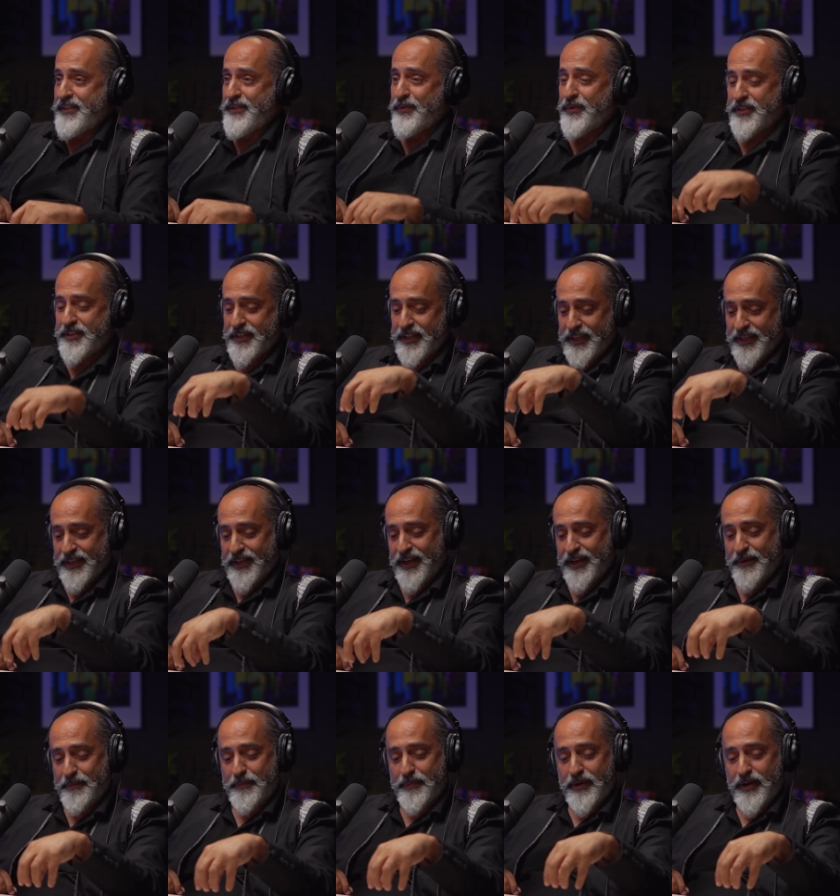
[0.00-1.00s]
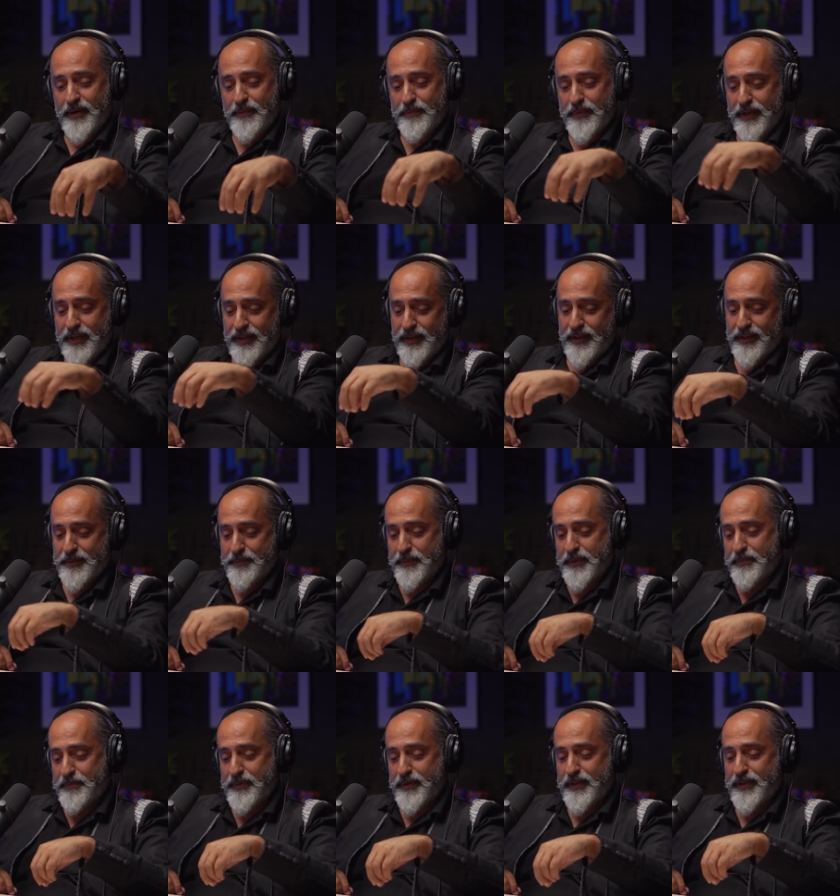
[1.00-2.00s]
it was like um, umbrellas
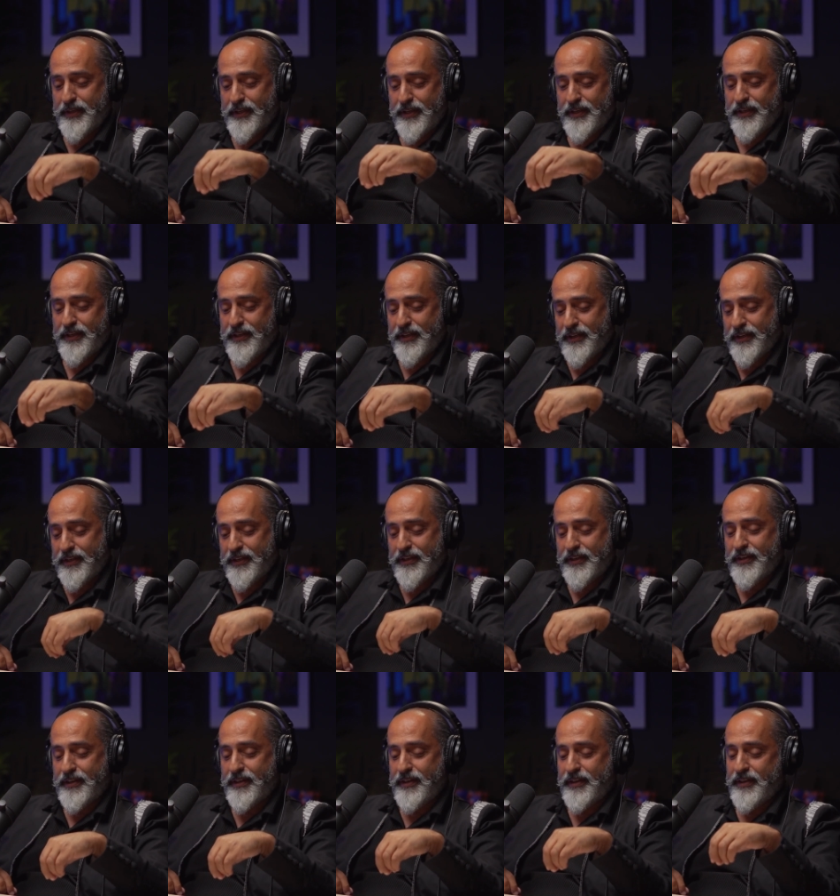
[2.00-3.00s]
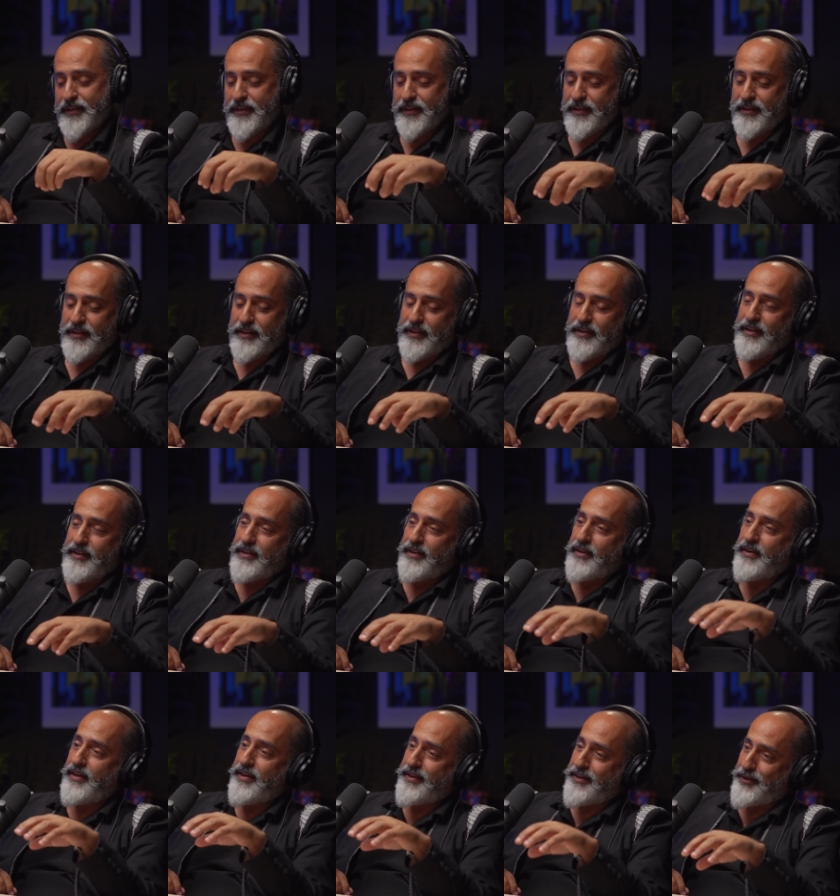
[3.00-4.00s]
people uh,
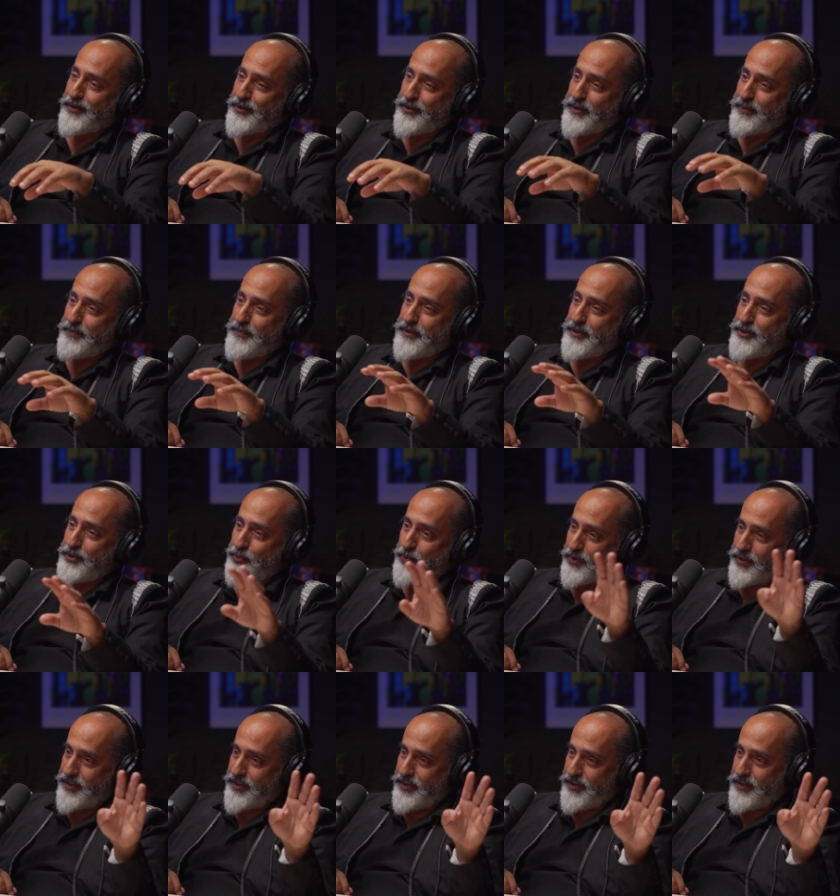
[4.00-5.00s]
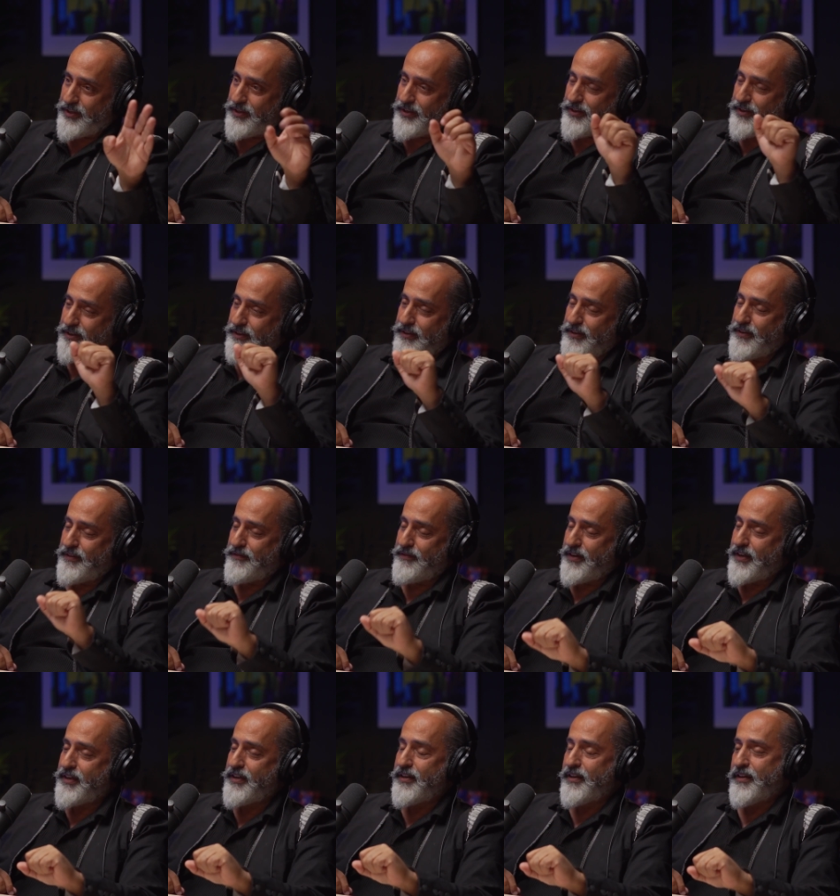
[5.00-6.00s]
like on the beach with the uh,
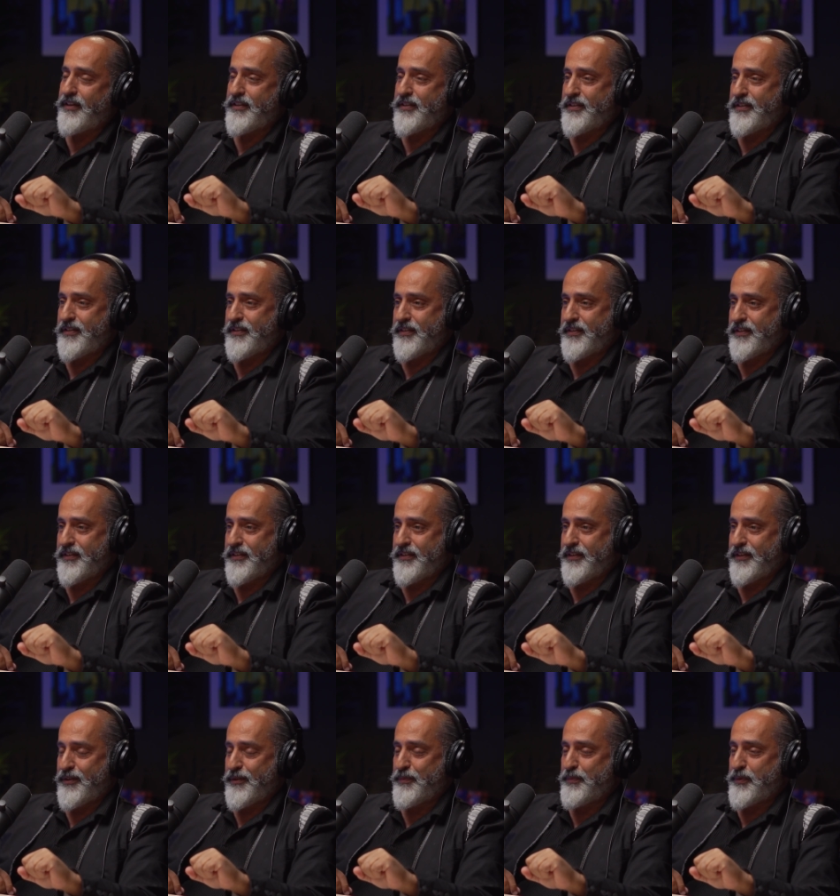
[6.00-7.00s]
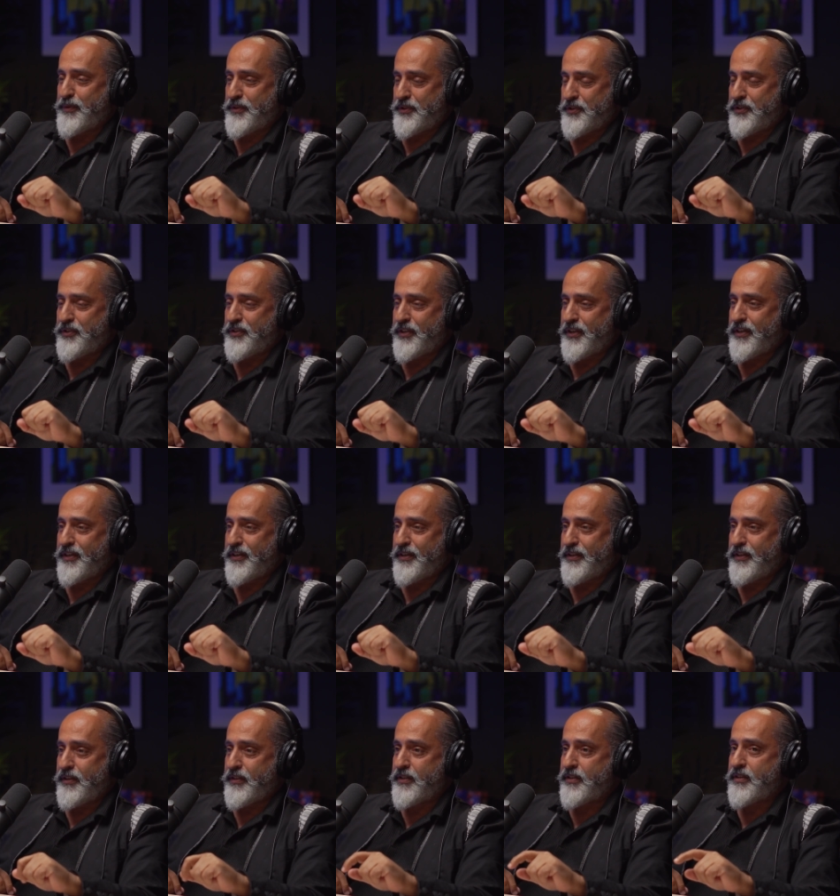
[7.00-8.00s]
very nice uh, composition yeah
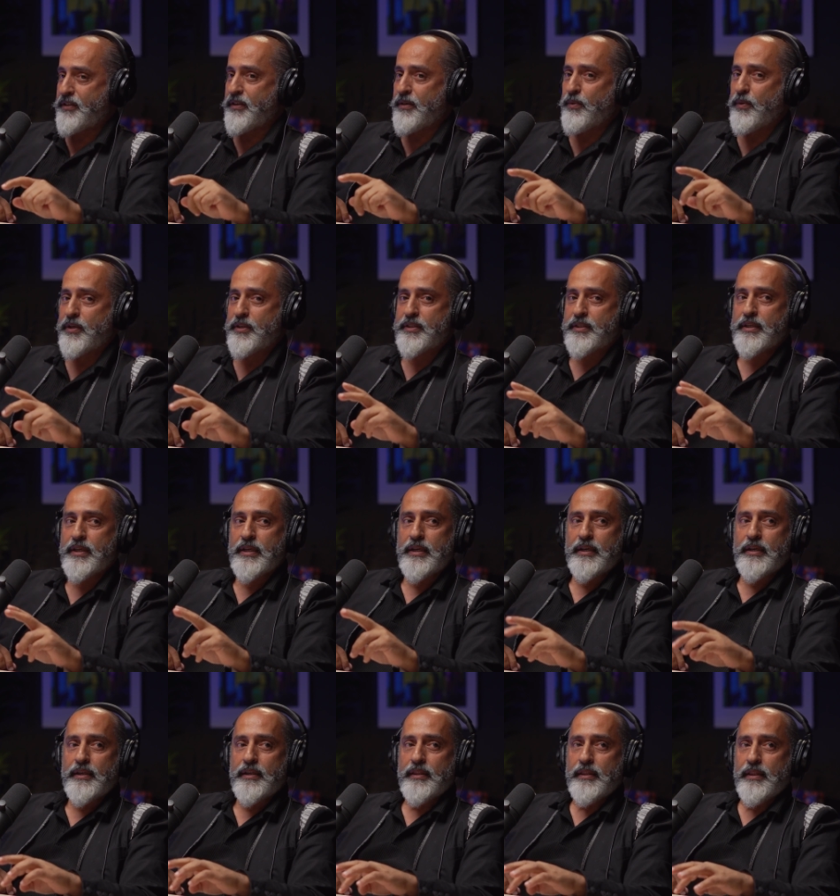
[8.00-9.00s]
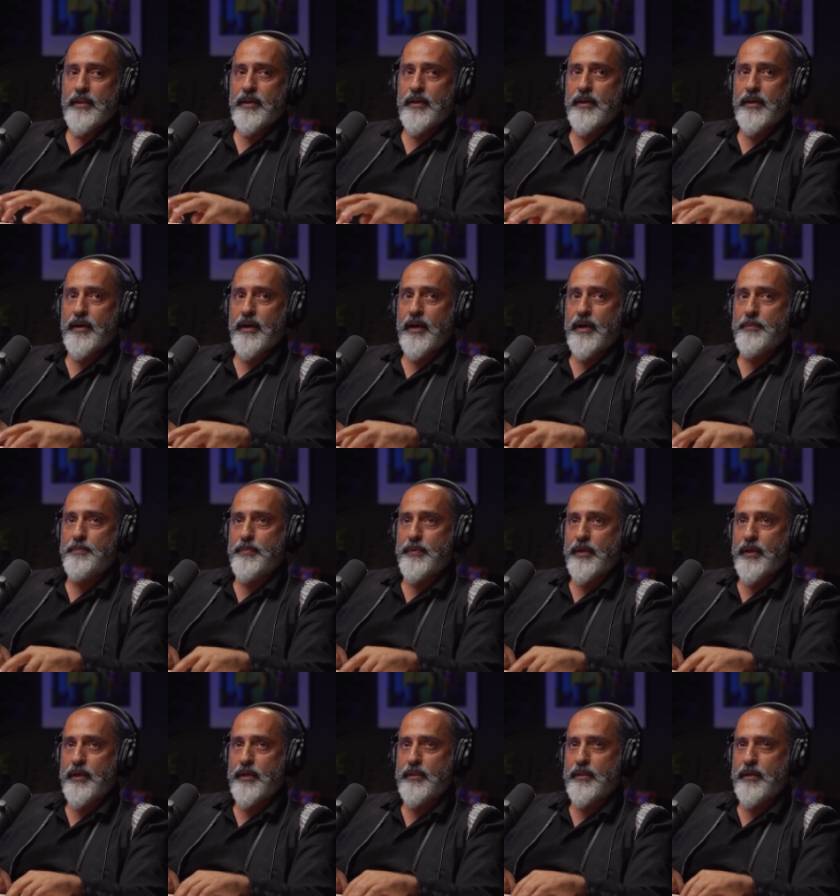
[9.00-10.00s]
this was the
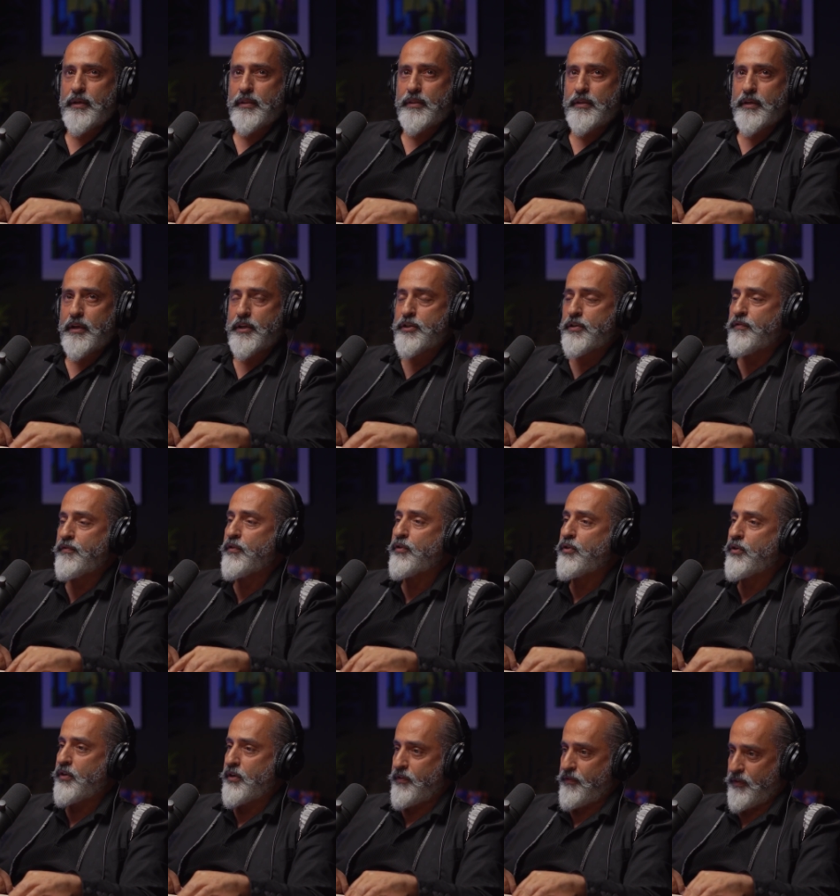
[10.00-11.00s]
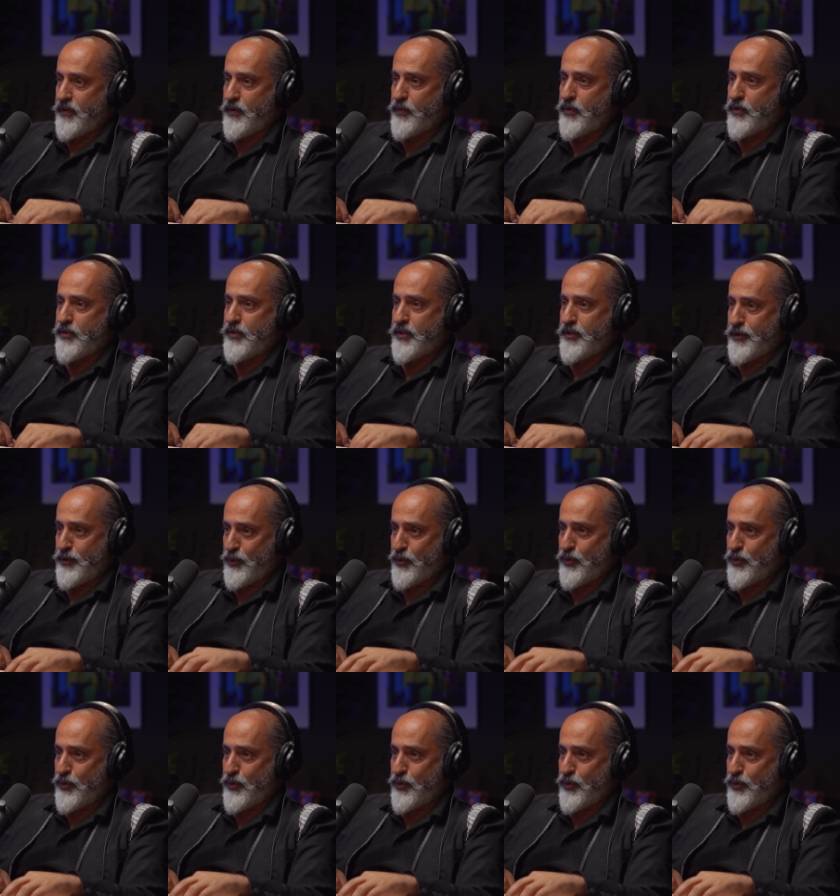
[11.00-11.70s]
IPA, the International Photography Award in New